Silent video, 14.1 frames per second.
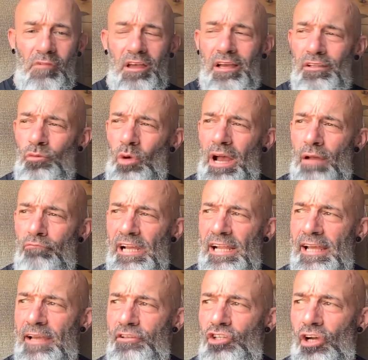That's why I'm
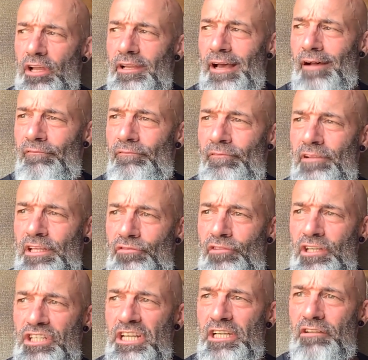really enjoying that this
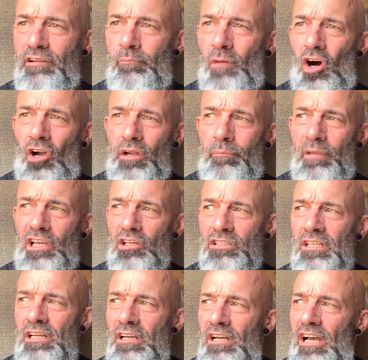Virginia morning because
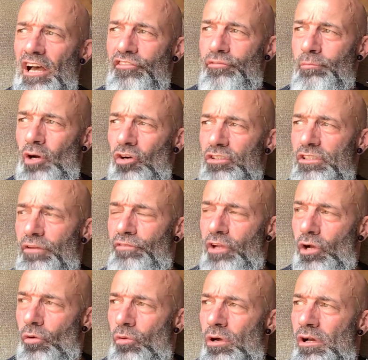I smoked a
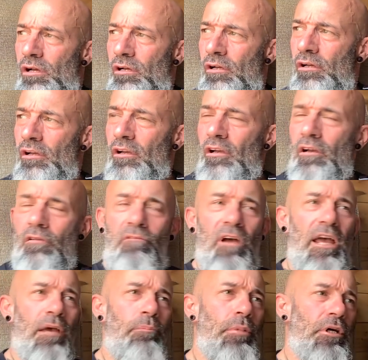few
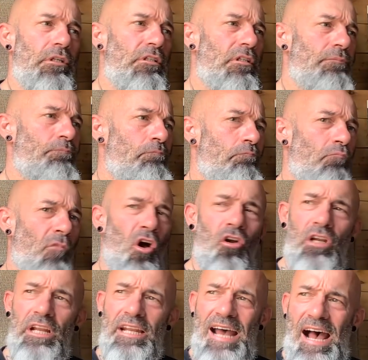VaPers
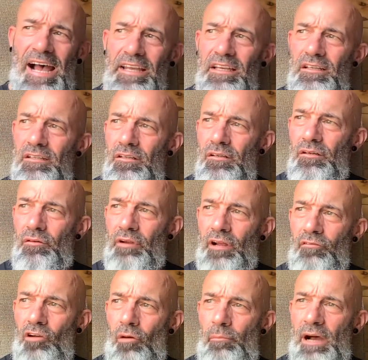on a night when I
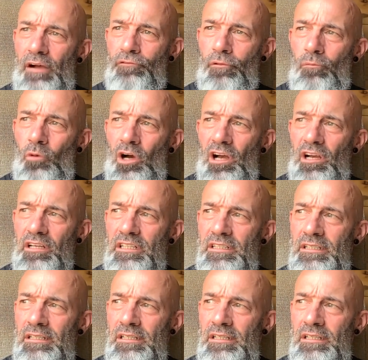got back from work